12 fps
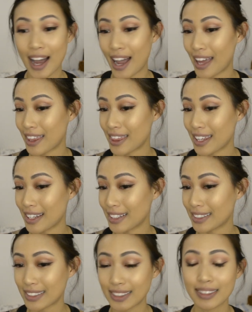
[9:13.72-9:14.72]
I
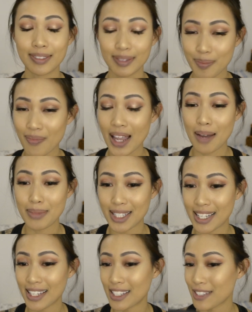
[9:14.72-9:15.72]
think I'm
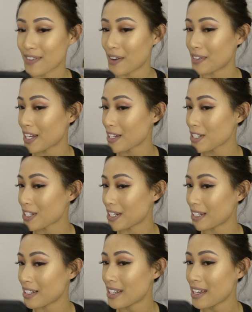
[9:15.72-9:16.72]
digging this
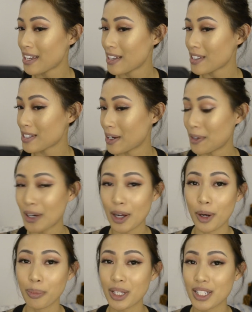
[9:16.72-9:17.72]
foundation. So I
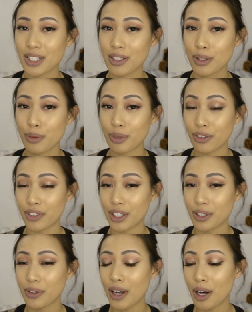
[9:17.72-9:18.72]
hope this
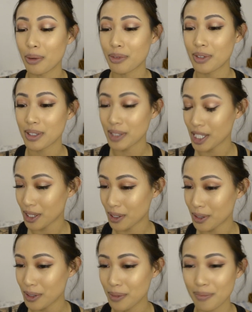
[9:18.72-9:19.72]
review helped
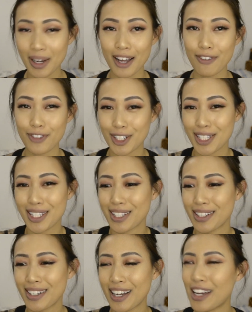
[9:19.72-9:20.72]
you. My
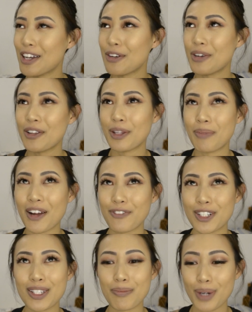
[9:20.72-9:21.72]
first
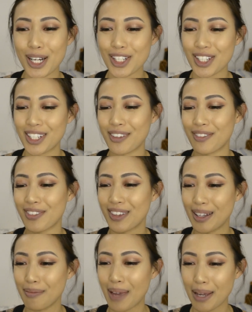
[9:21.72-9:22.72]
impression of
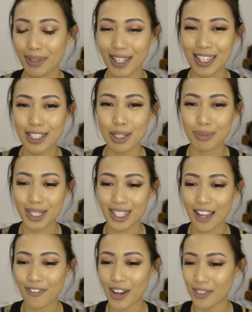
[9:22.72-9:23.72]
the Maybelline
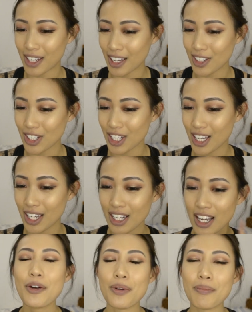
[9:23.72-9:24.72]
SuperStay foundation.
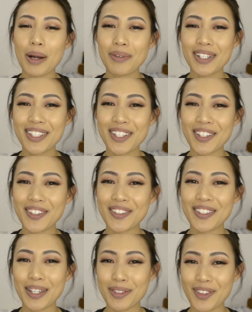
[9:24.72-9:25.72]
Remember
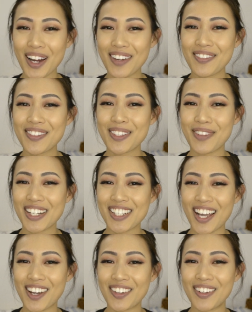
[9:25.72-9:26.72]
to subscribe to my
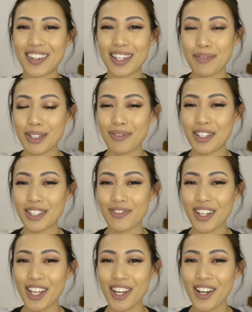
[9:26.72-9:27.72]
channel and thumbs up this
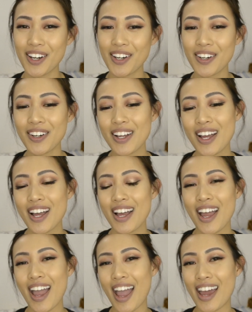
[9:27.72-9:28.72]
video,
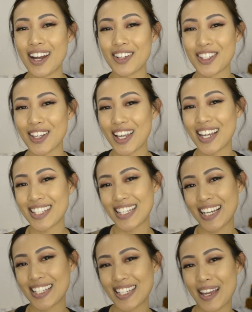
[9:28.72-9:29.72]
and I'll see you guys
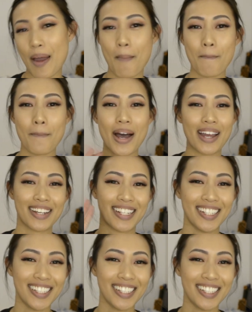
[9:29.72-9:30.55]
next time. Bye.